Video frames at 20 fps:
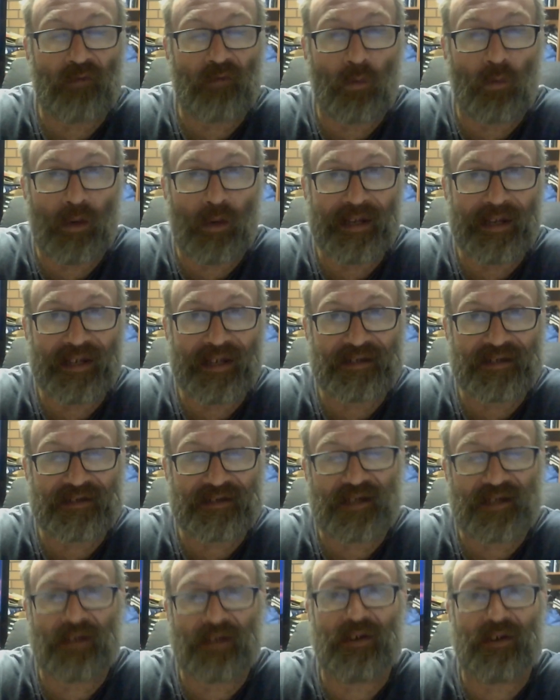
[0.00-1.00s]
for weekend
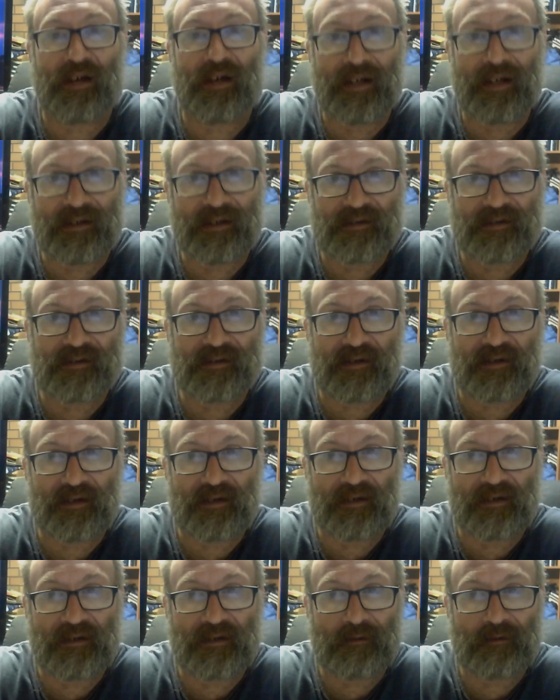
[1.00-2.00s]
Sundays
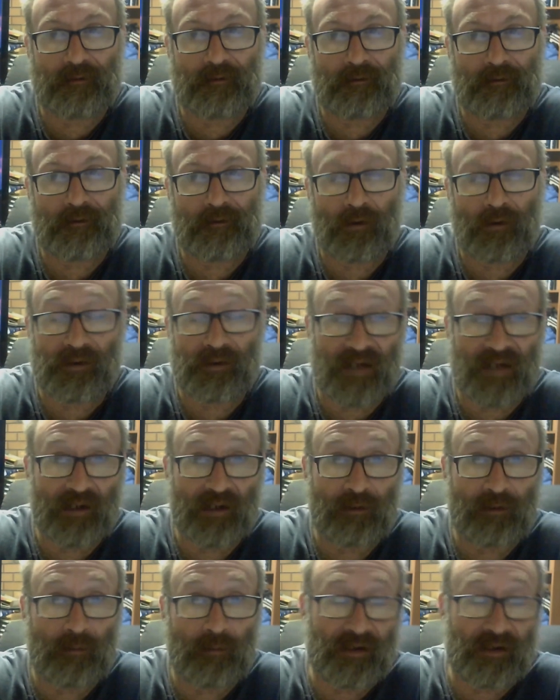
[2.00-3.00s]

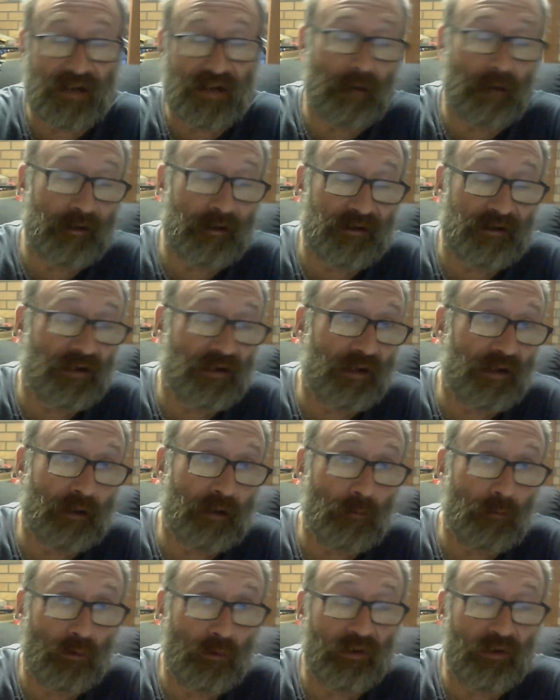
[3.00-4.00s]
this coming
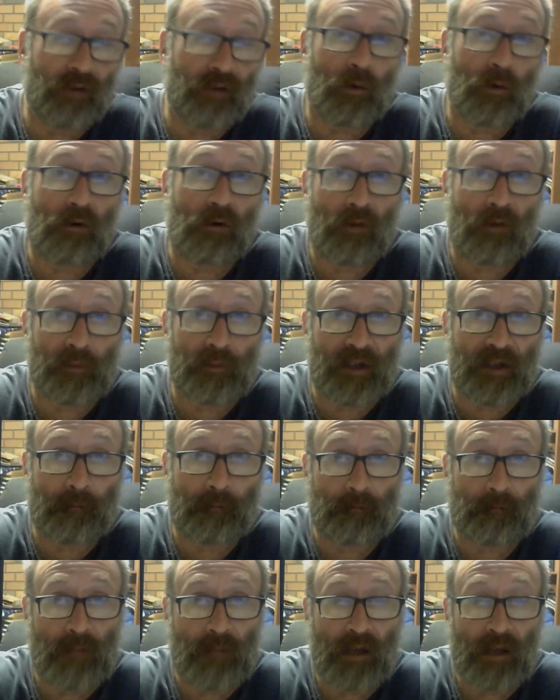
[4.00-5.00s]
Sunday. We'll see what crops
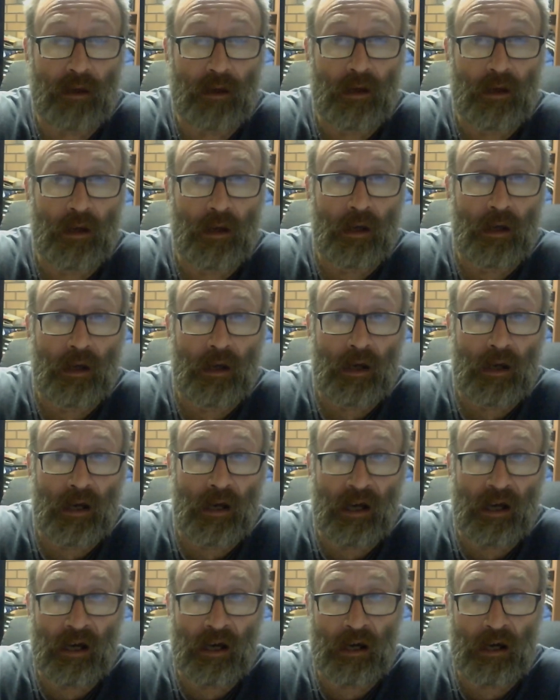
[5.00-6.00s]
up.
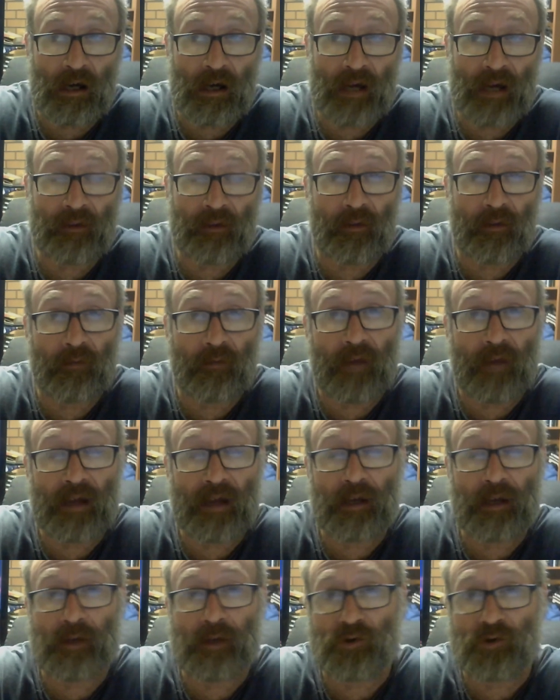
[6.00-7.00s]
Other than
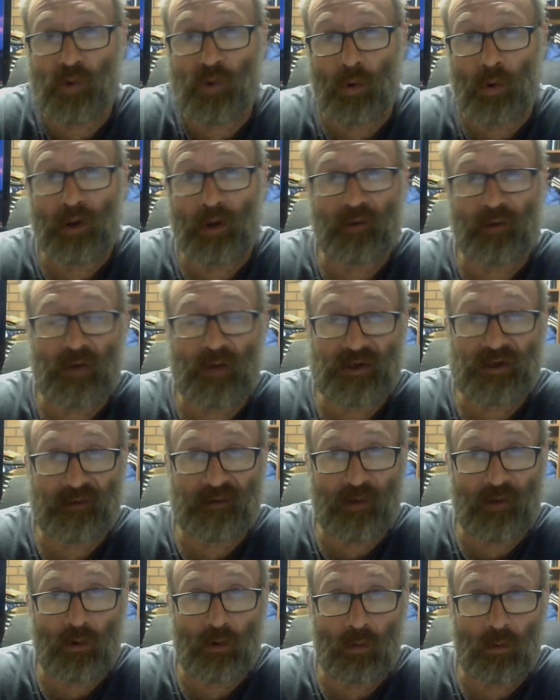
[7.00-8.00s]
that, enjoy the rest
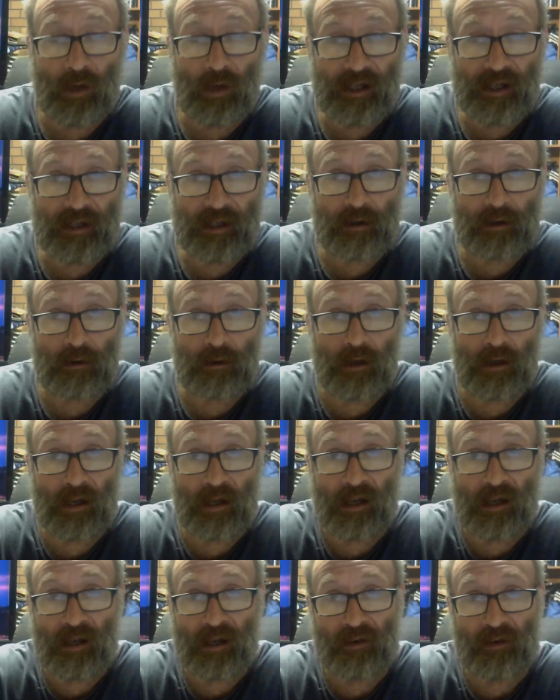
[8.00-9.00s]
of your week
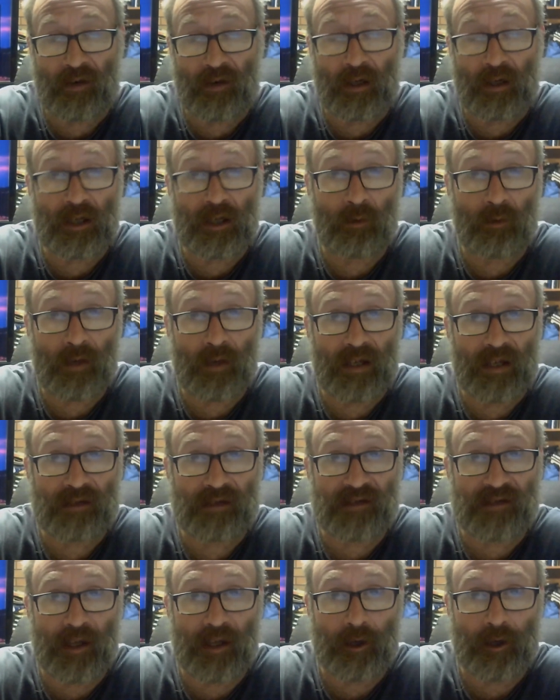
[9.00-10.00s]
and your
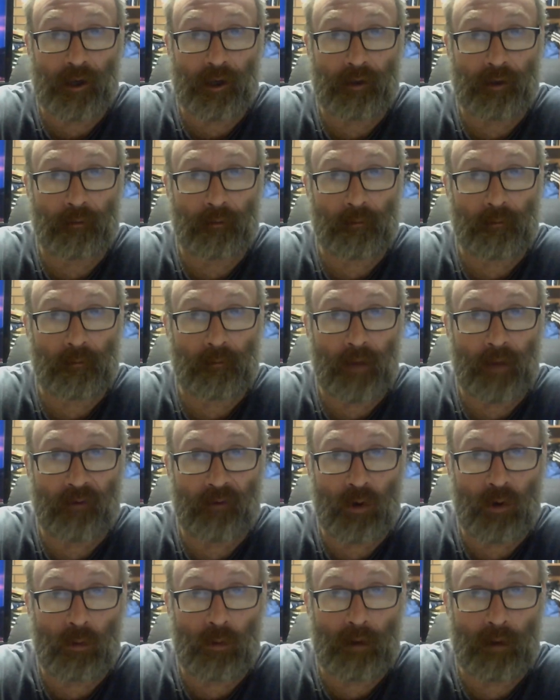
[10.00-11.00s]
weekend Saturday. Have a good